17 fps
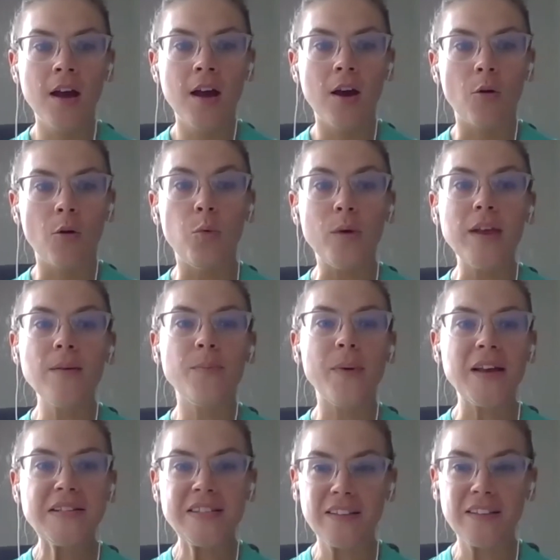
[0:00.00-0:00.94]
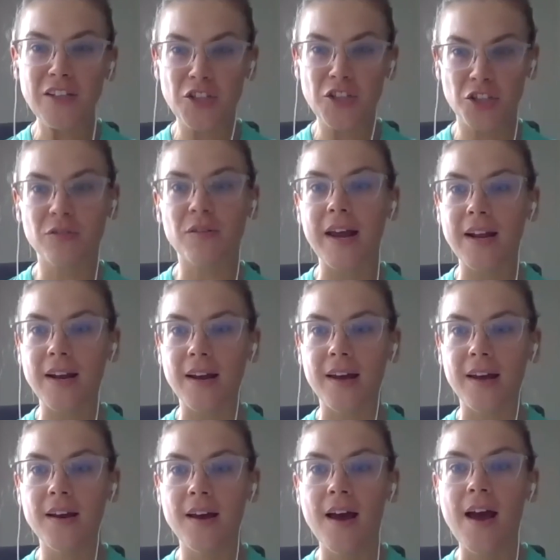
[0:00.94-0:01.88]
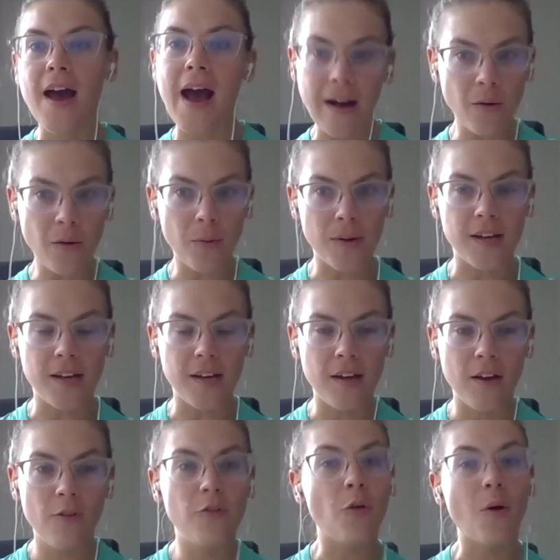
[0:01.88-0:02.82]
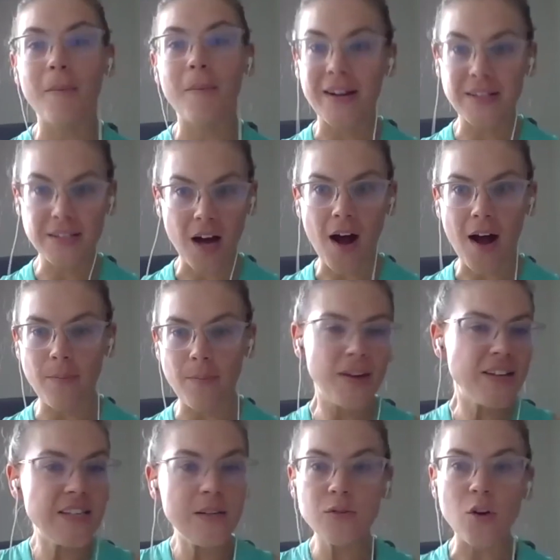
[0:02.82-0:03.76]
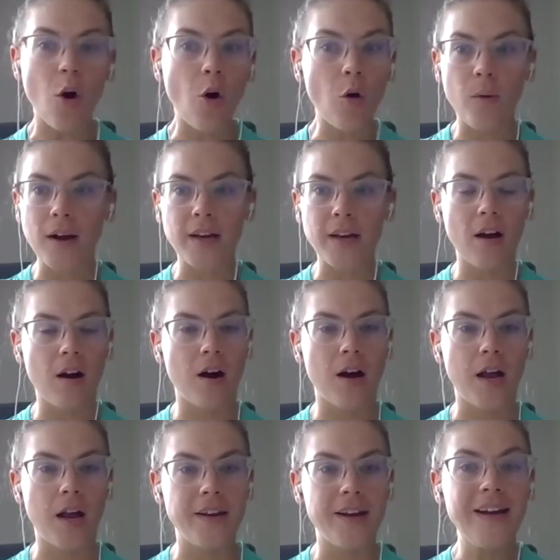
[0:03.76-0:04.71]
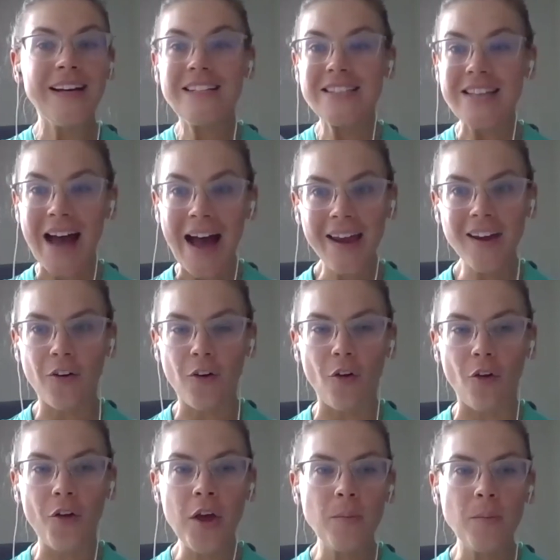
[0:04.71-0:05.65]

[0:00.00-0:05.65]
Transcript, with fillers: We basically traded equity for my time because he was already on title,